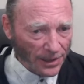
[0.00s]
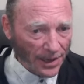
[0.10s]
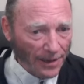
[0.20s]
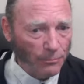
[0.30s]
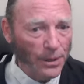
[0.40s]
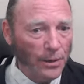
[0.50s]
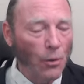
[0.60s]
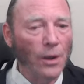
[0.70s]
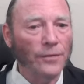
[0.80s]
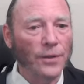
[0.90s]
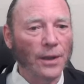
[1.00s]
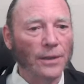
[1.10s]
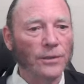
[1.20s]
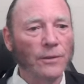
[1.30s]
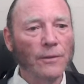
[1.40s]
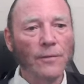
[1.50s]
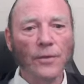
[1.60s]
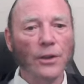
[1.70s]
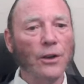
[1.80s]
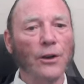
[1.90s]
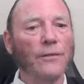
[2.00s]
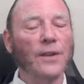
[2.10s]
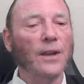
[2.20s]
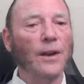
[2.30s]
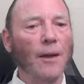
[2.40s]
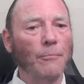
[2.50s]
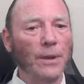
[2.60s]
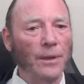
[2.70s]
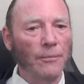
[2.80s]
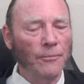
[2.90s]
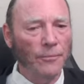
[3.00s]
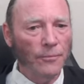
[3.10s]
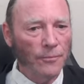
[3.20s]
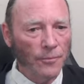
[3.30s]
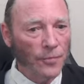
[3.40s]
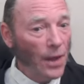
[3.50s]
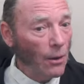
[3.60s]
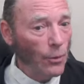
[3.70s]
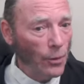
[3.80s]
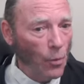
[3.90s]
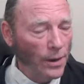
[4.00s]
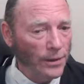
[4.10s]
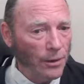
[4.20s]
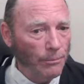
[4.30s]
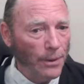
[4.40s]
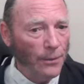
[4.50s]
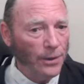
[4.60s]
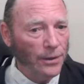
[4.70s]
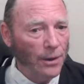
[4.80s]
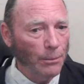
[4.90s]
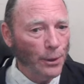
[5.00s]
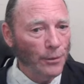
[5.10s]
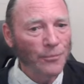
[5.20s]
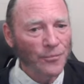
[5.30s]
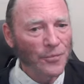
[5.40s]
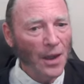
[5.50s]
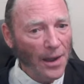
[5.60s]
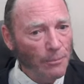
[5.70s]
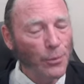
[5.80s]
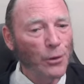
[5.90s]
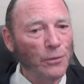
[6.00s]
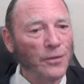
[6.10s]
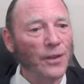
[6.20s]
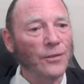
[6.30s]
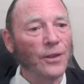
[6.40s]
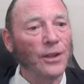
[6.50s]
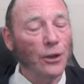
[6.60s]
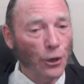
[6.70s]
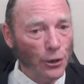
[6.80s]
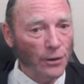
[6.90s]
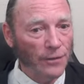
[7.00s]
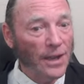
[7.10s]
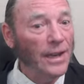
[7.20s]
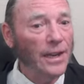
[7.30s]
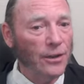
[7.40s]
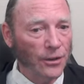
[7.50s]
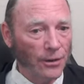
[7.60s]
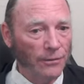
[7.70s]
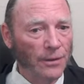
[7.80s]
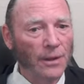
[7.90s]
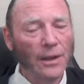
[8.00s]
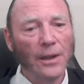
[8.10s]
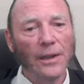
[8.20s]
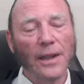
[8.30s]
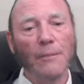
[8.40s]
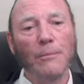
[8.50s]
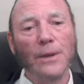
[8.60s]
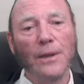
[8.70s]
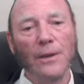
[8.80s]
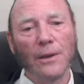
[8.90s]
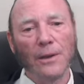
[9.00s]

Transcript: can be quantized. The curve cannot be. Not with a one-component number. I proved that the curve, any curve, can be